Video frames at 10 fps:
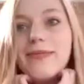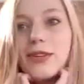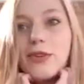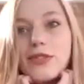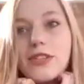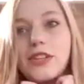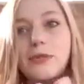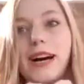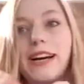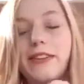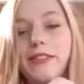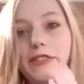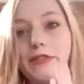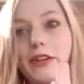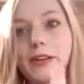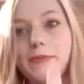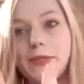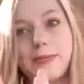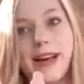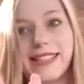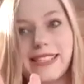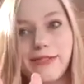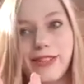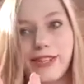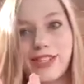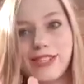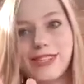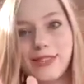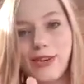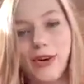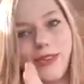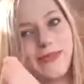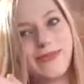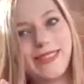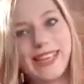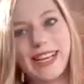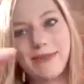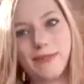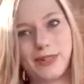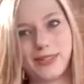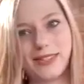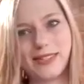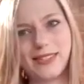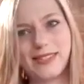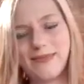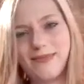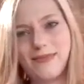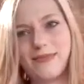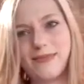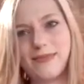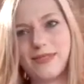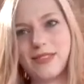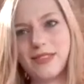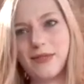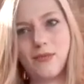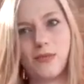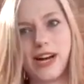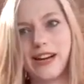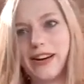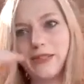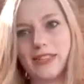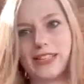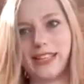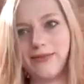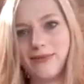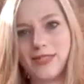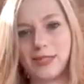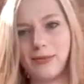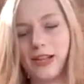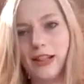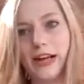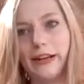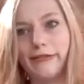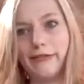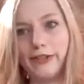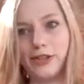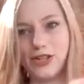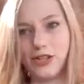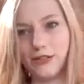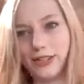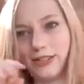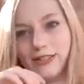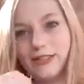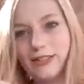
Of course, you come at it of a perspective that she's not dead because there's somewhere out there some alive version of her.